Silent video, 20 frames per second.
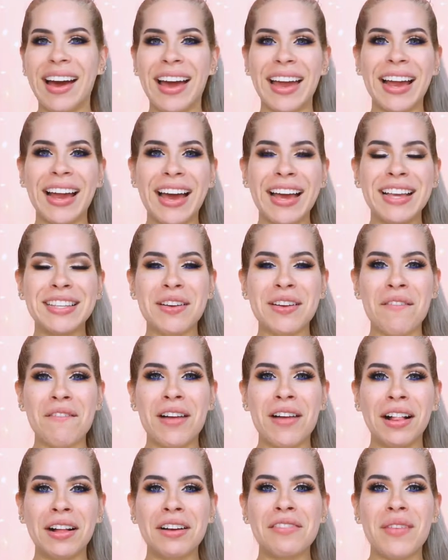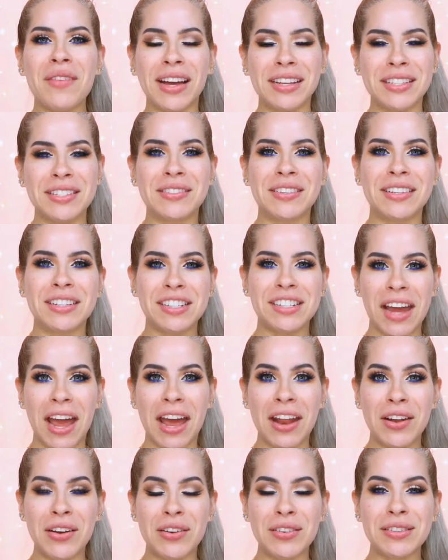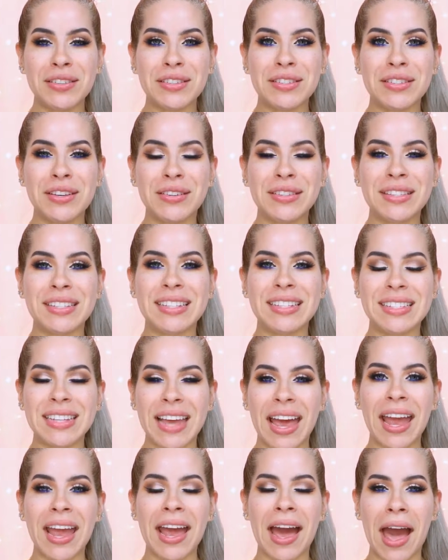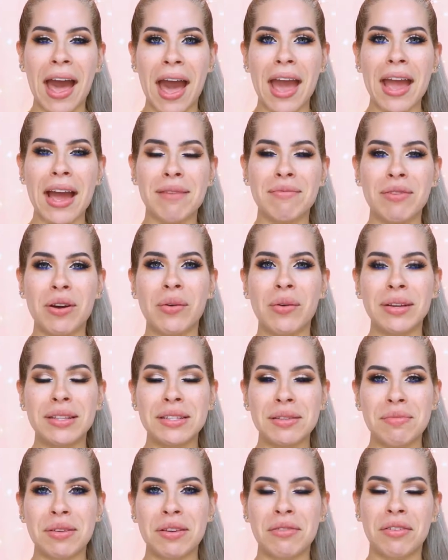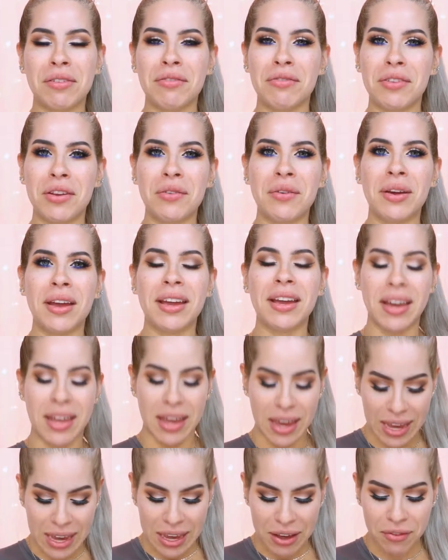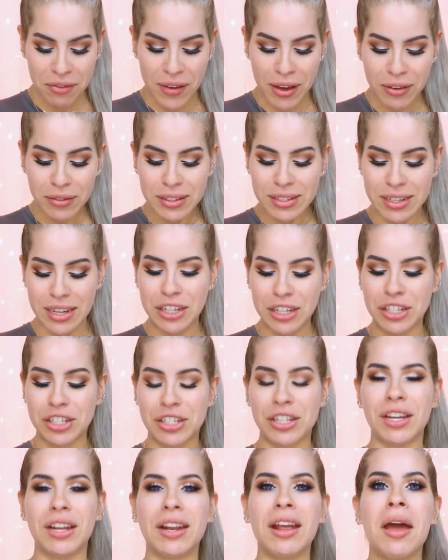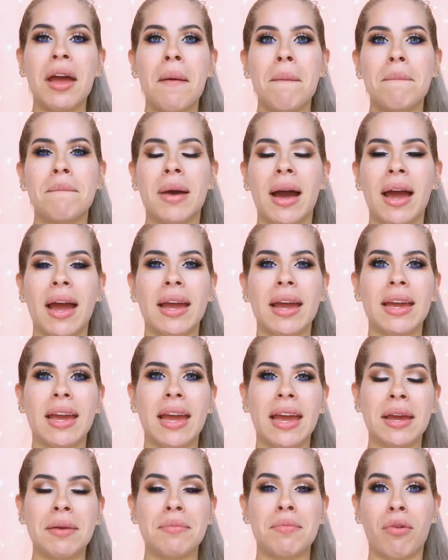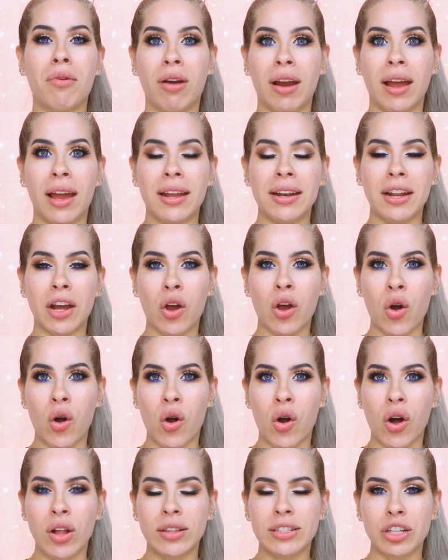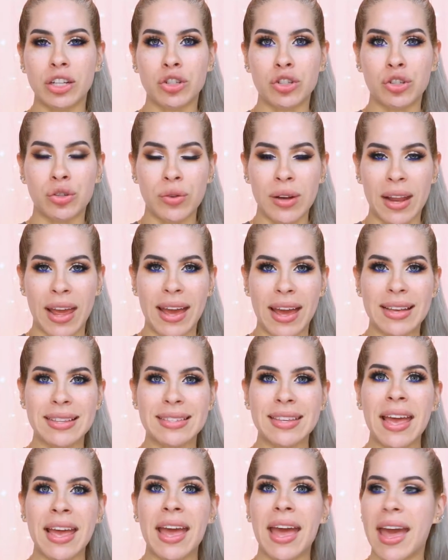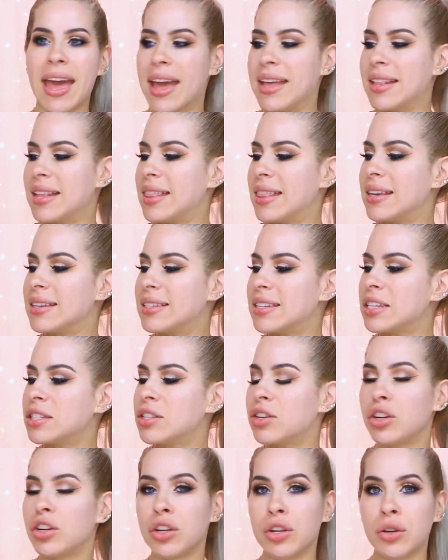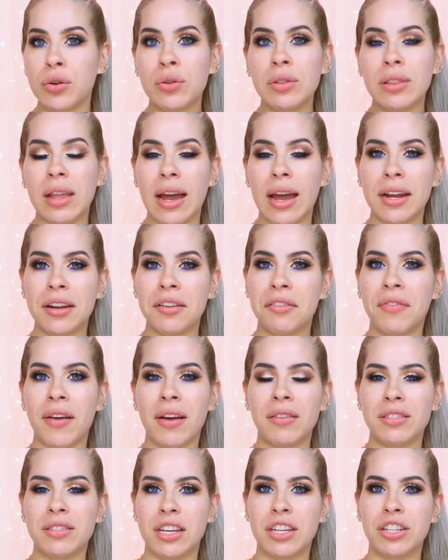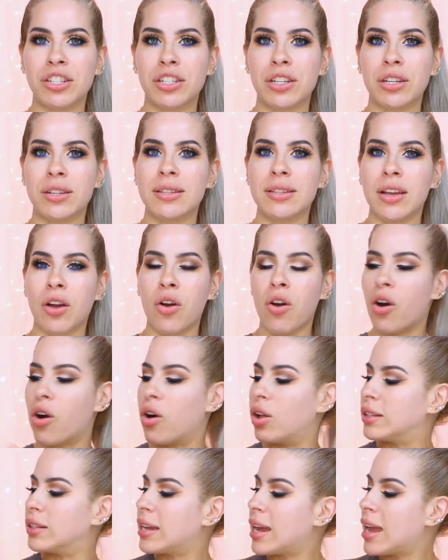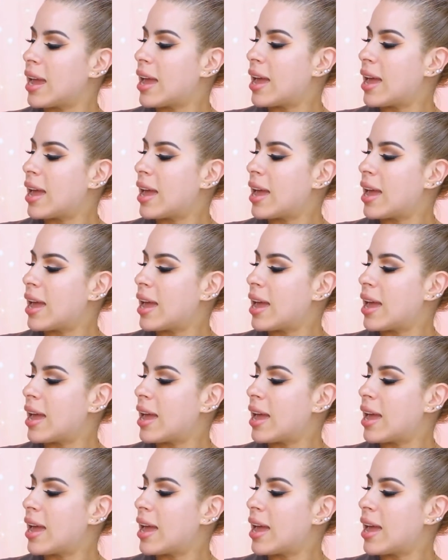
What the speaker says: Hi guys, welcome back to our channel. So today I am going to be reviewing a foundation by a brand called Jeunesse, and this is their new line of foundations called